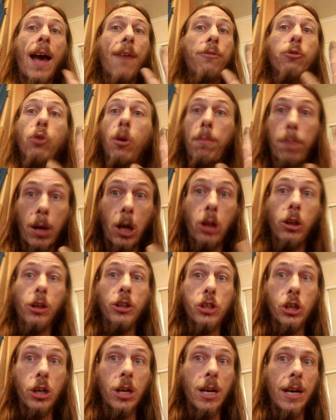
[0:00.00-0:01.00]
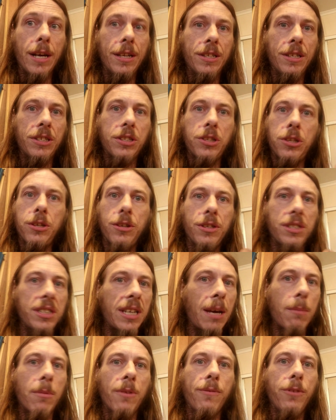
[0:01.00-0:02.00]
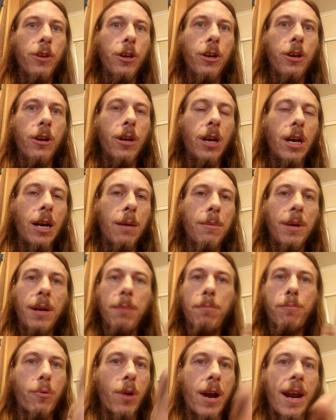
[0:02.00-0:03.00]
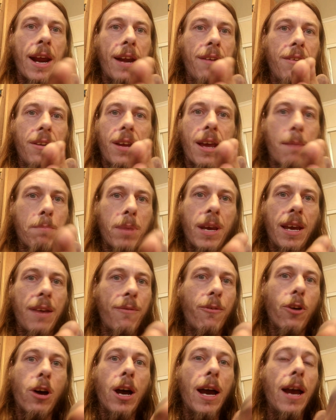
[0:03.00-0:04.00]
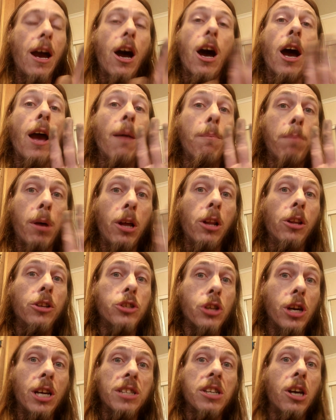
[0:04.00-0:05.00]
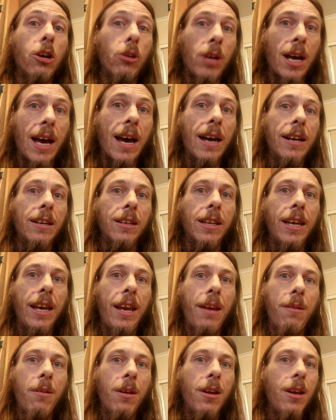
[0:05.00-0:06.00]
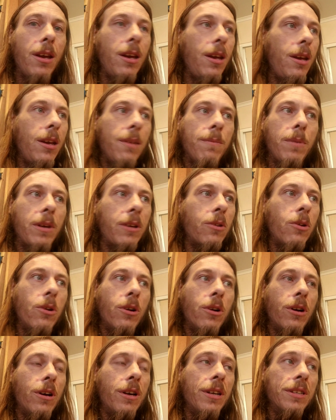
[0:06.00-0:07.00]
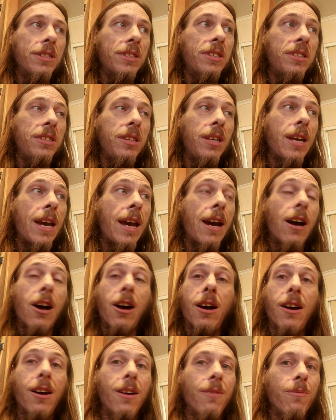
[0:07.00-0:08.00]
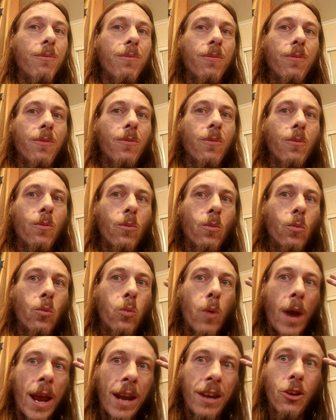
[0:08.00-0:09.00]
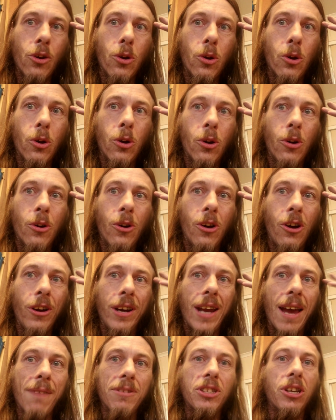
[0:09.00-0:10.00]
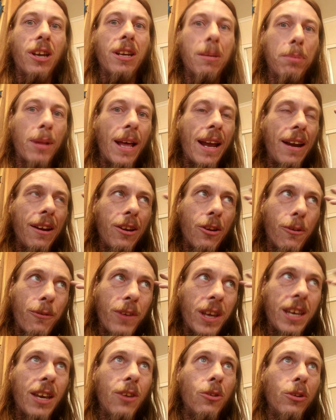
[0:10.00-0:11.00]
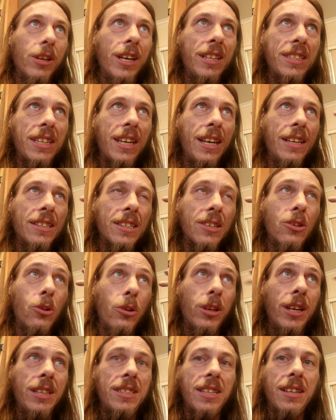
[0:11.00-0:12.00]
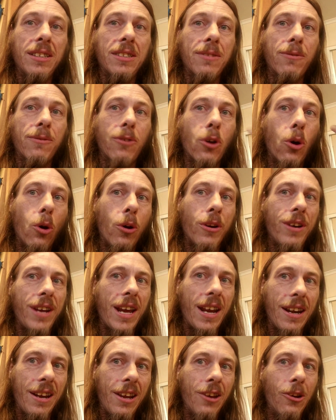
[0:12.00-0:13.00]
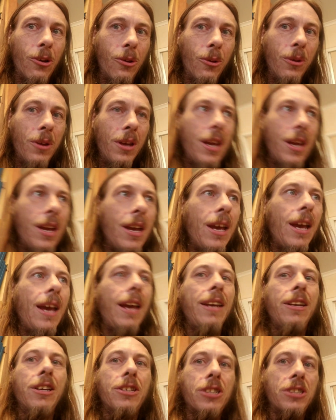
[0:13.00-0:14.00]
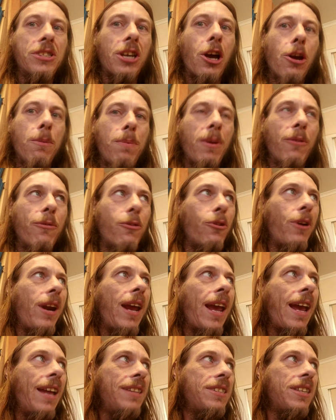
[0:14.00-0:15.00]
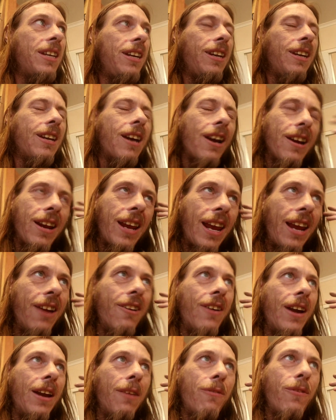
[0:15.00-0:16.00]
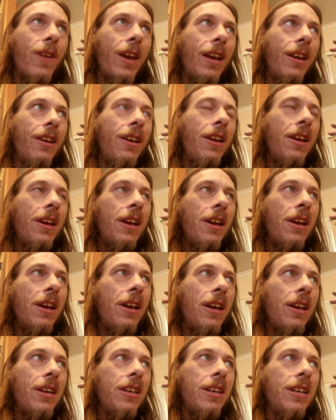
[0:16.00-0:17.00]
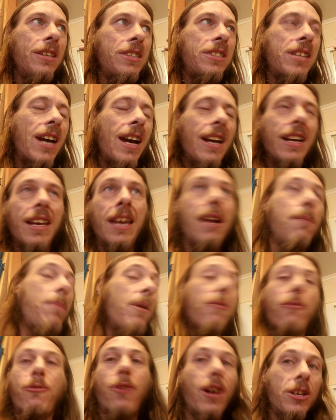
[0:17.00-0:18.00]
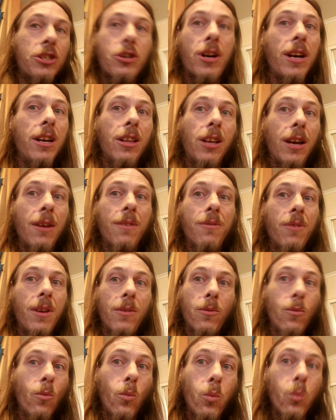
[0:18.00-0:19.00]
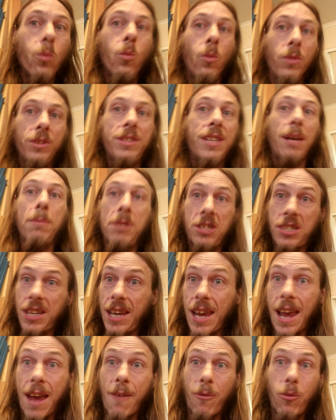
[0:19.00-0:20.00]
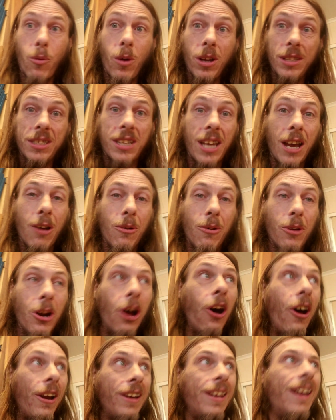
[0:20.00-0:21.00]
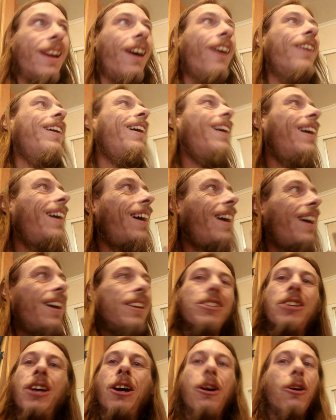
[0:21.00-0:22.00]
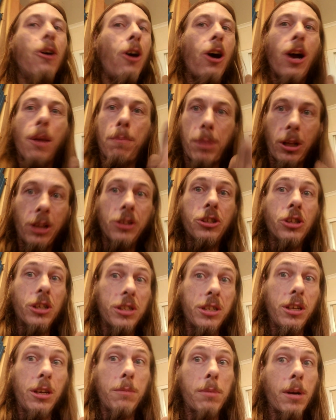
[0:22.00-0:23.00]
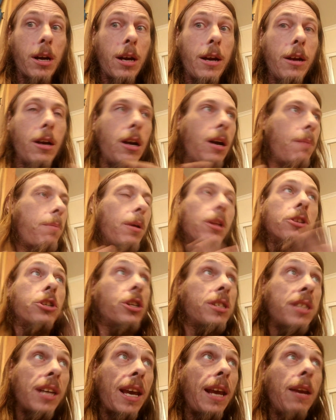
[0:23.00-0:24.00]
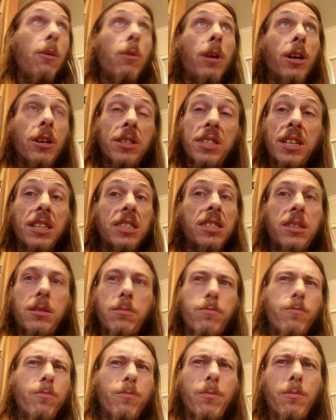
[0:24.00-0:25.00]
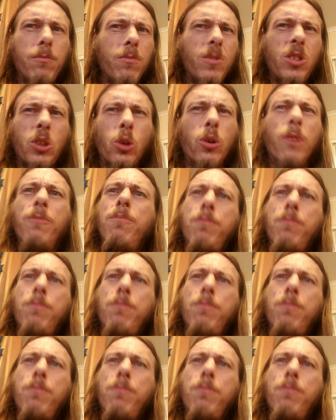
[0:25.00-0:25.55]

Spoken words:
to apologise to some of you. I mean, Brant at PFI, I apologise wholeheartedly because, yeah, when you're on the other side of the planet and you're thinking all these things and all these things have gone downhill and you're just hoping for an answer and you don't hear anything, you're starting to get a bit frustrated. You're like, WTF, what's going on, you know? So I apologise to you, bro. I apologise to anyone else that's sort of